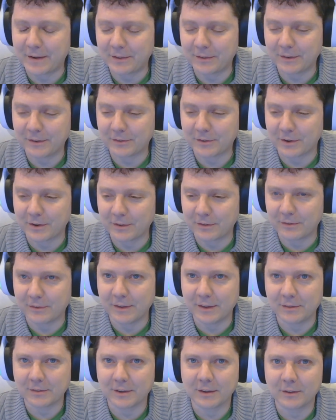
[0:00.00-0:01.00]
started
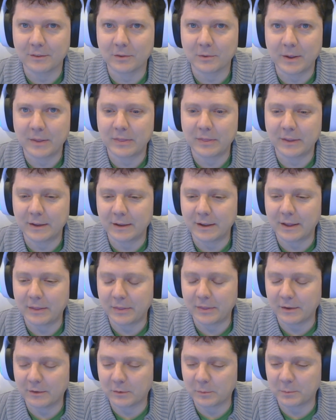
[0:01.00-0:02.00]
sneezing, so I
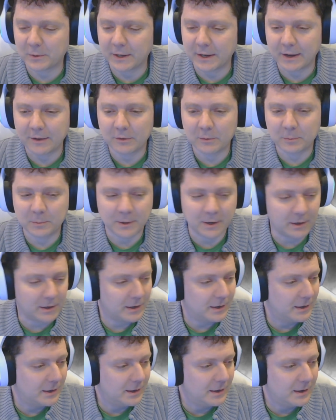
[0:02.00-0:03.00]
think spring has sprung.
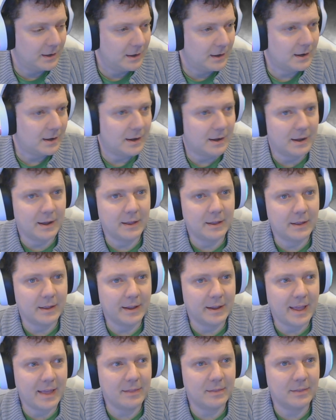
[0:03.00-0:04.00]

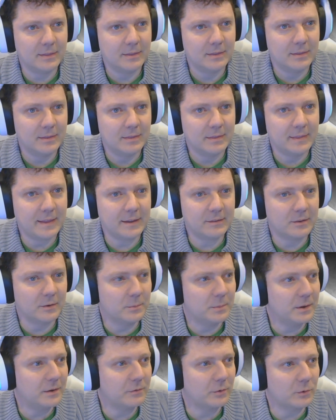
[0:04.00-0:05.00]
Again, thanks
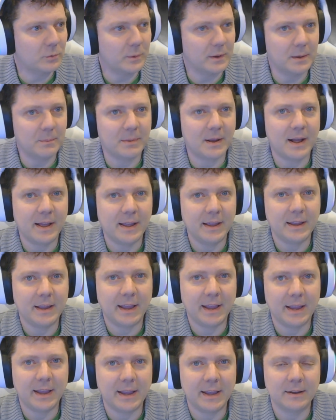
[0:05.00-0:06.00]
everybody for swinging by,
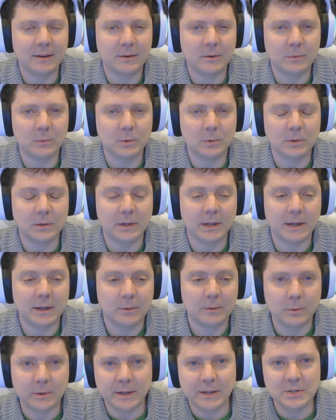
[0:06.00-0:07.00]
and
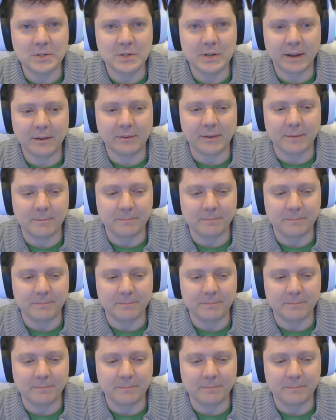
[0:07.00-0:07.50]
we'll catch you next time.